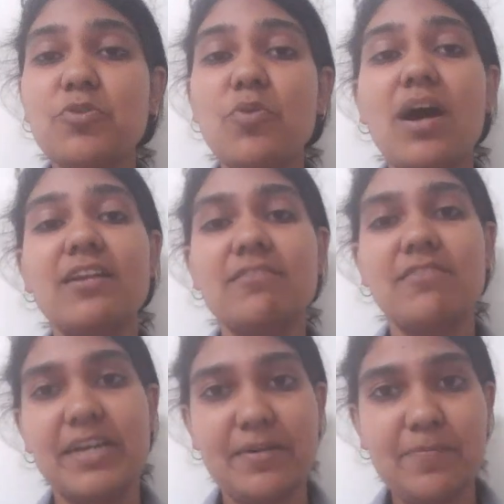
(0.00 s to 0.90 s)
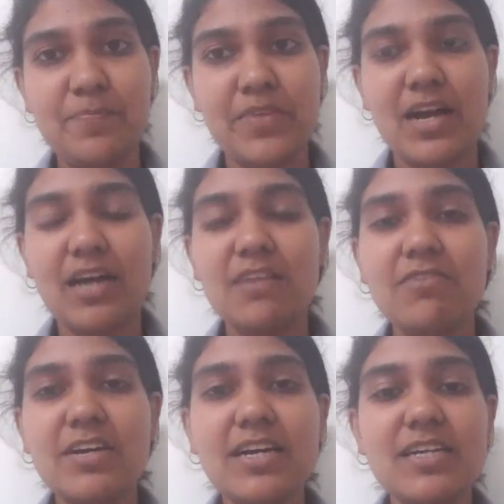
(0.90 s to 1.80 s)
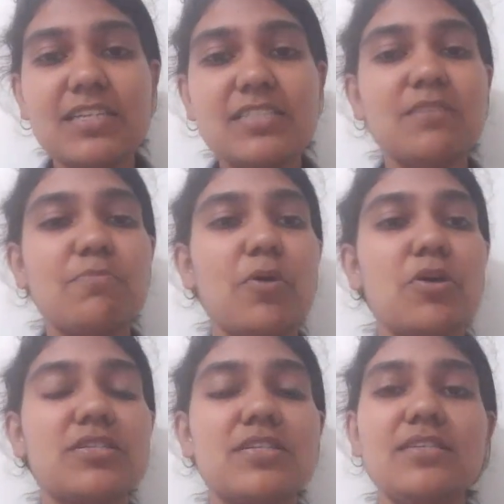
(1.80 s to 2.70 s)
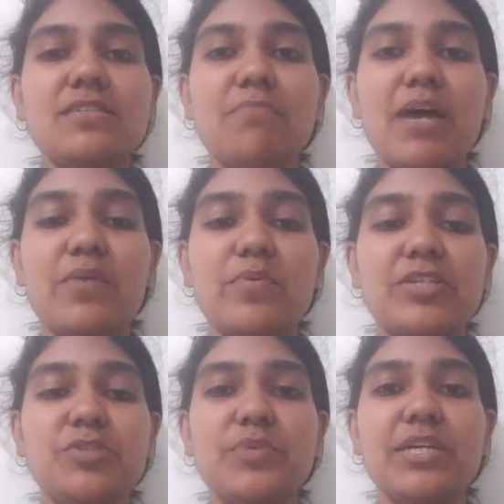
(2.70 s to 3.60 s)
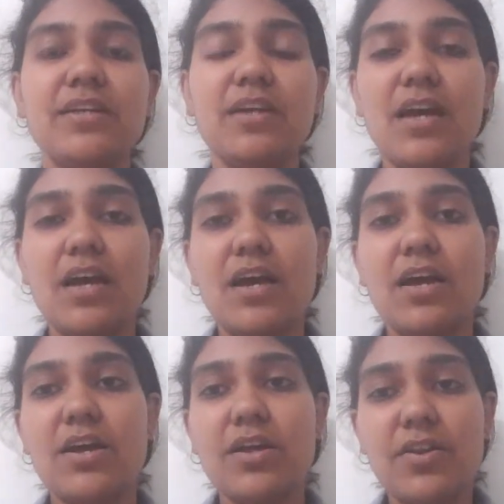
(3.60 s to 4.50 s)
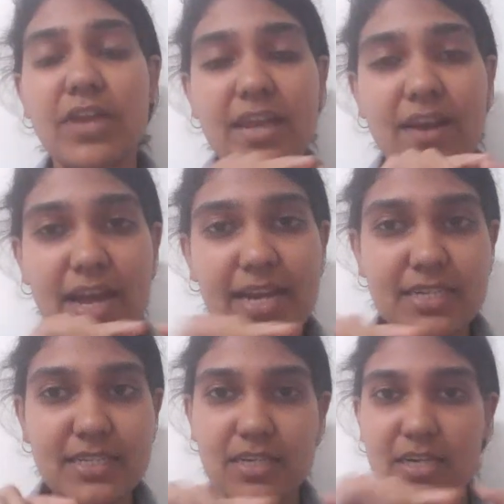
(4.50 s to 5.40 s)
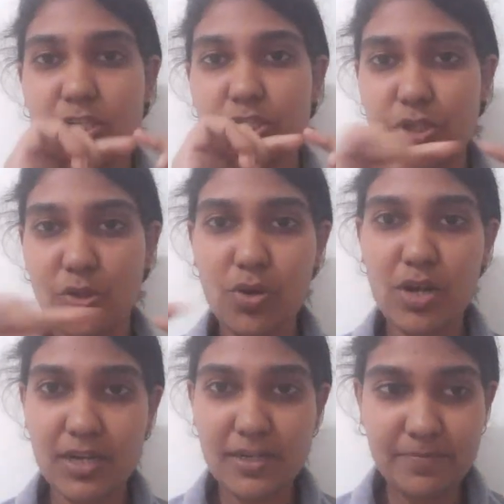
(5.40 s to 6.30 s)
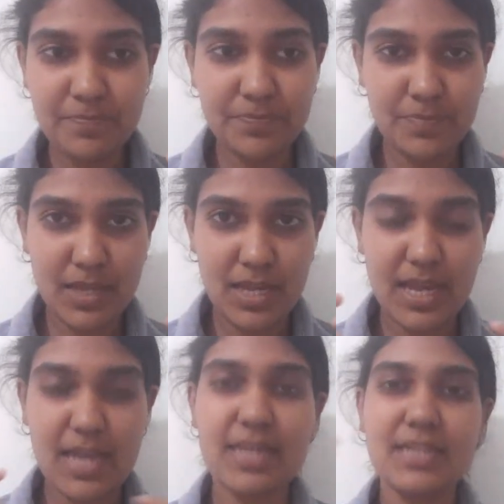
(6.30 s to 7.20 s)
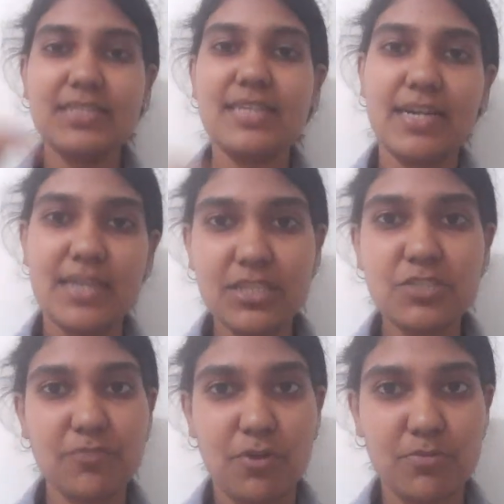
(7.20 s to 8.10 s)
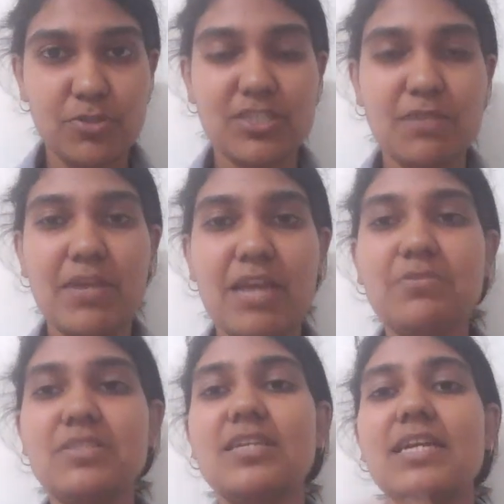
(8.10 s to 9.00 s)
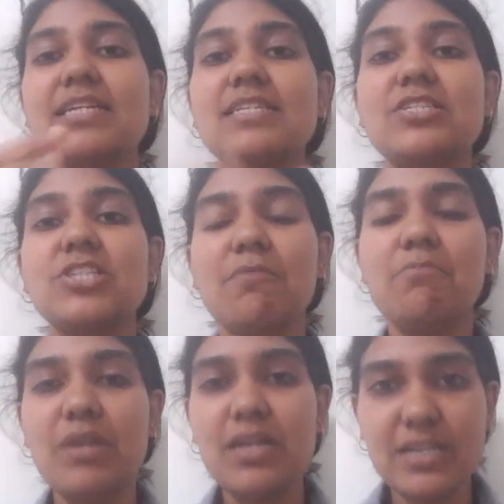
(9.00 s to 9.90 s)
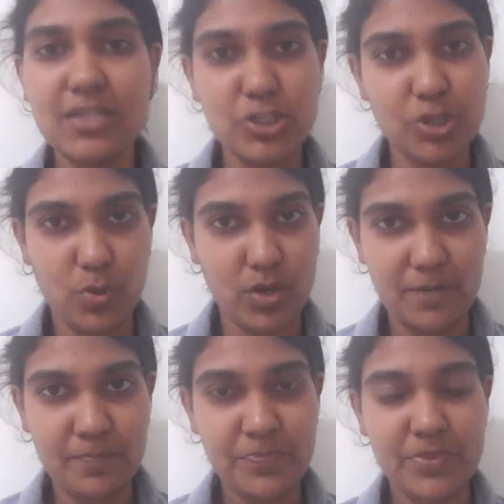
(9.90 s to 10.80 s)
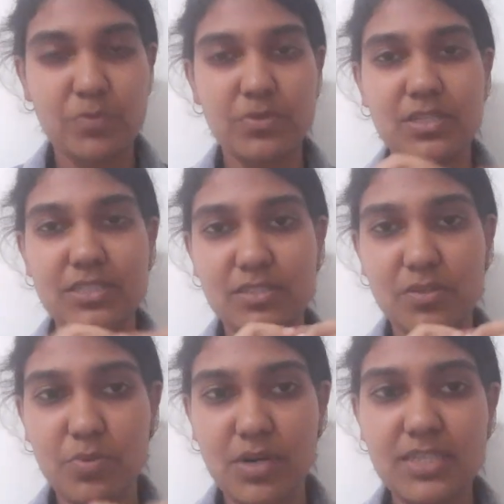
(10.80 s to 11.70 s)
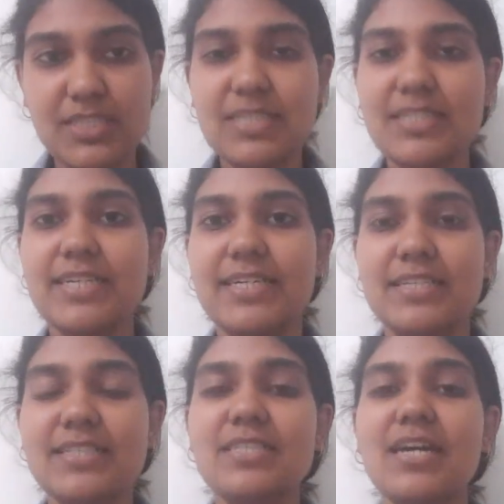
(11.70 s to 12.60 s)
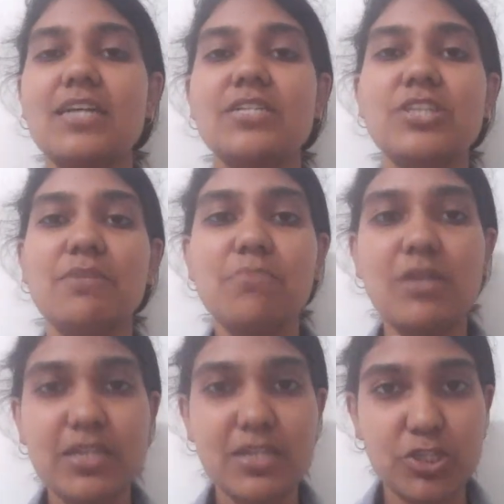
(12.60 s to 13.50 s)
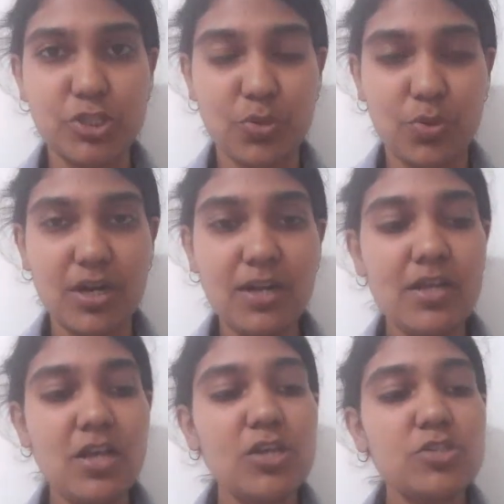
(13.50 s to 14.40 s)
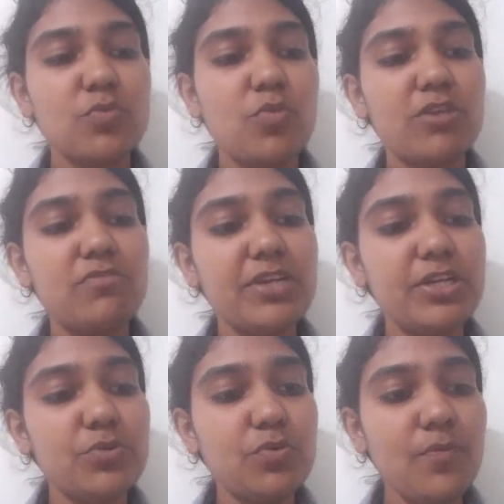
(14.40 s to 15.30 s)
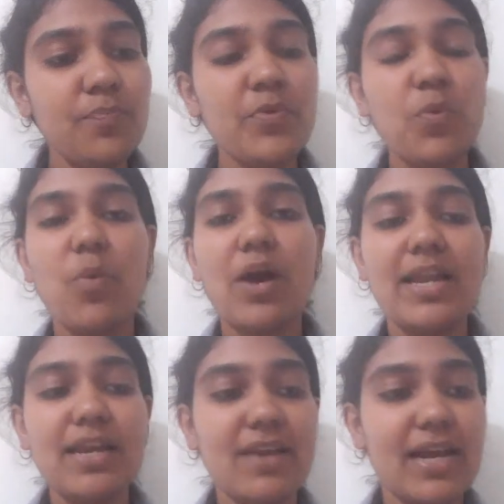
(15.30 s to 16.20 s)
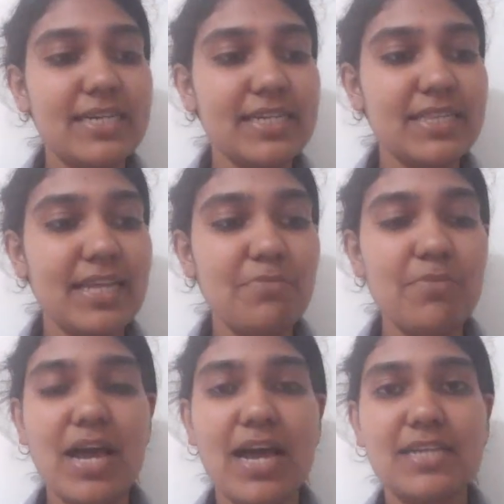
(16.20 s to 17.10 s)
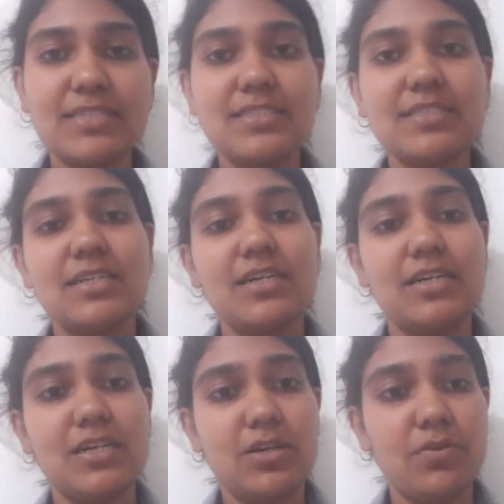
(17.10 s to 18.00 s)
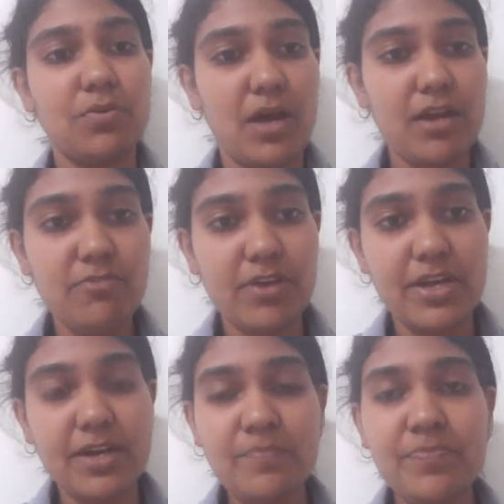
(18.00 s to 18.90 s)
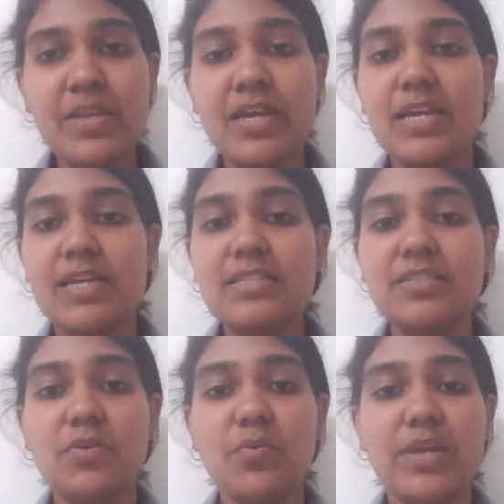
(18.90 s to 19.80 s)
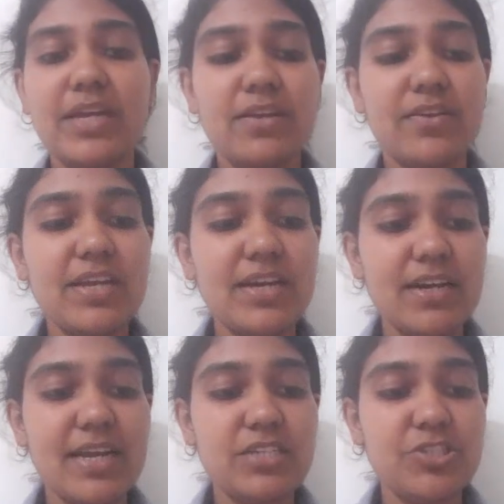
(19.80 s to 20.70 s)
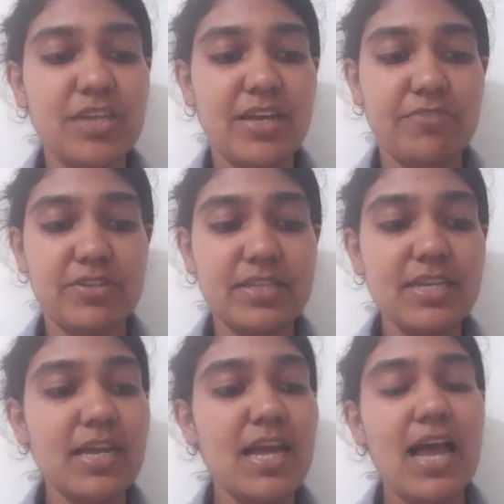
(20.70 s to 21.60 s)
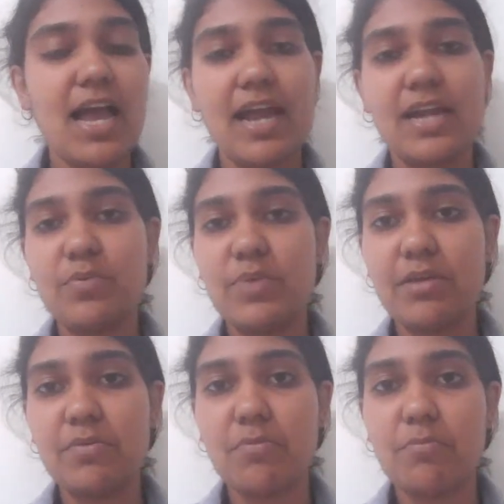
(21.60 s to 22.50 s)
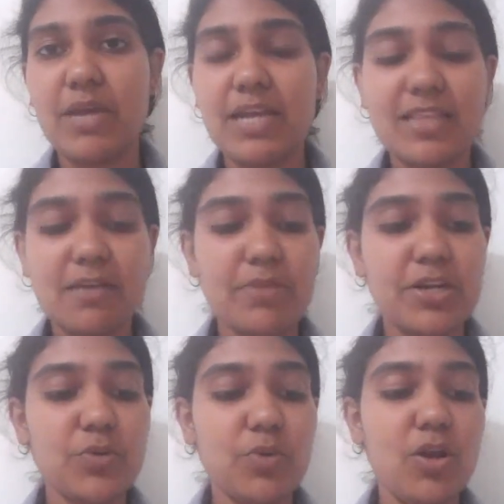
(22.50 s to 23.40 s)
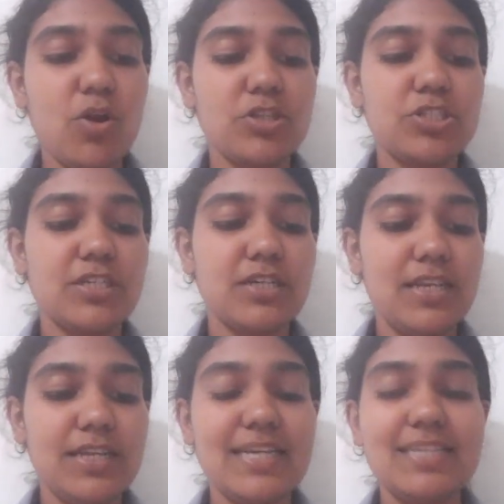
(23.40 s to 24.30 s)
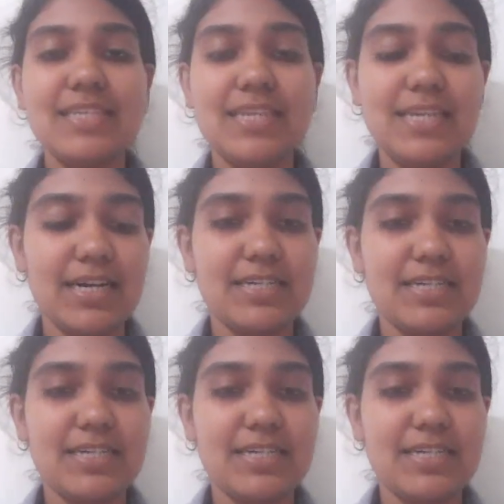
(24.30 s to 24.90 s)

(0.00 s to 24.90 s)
to Anvaya. Anvaya is the process by which we rewrite a shloka in a sentence form. So sometimes it is jumbled in a shloka. The words in a sentence are jumbled in a shloka. So what we do while writing them as Anvaya is we rearrange everything and we make them into a logical, easily understood